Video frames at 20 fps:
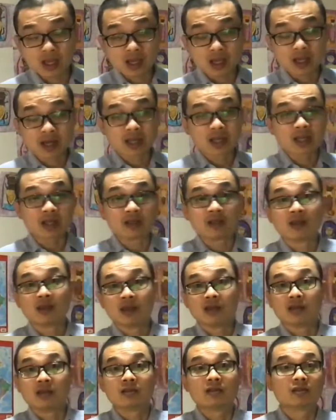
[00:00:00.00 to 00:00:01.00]
And again,
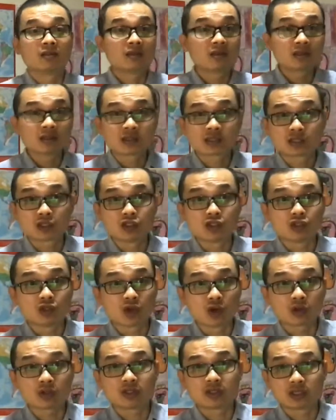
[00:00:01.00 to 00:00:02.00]
this is
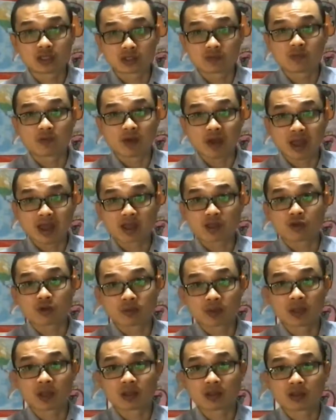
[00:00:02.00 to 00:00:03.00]
not just for acute
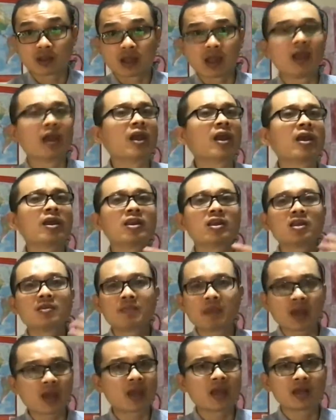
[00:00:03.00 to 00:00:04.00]
pain. Any
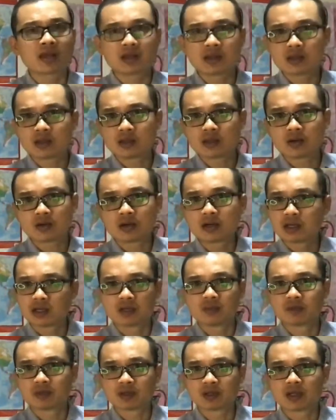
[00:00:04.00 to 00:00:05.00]
pain in your
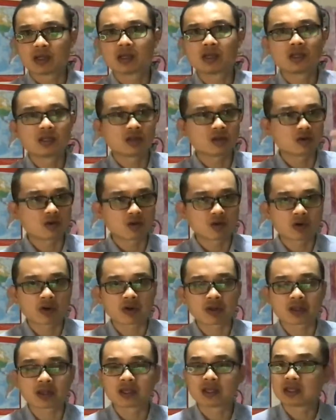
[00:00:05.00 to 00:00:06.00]
hip, in your
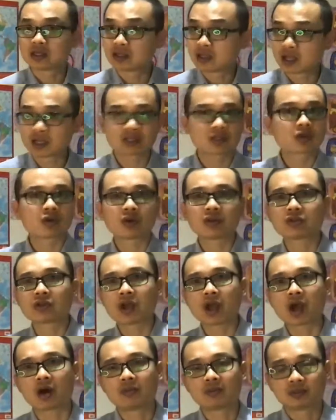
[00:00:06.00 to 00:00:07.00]
groin, that's going to
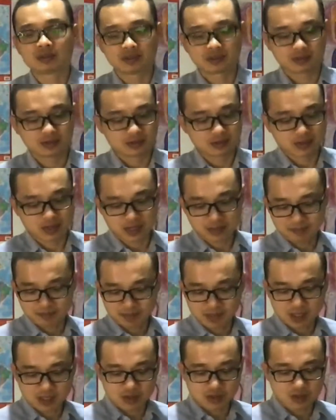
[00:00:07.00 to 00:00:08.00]
help. Right?
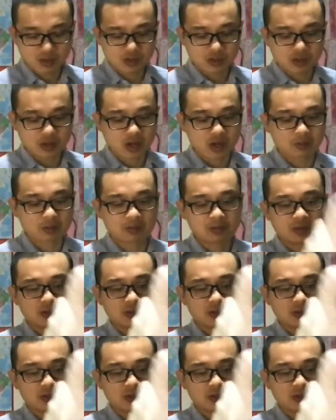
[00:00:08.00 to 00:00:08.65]
That's going to help.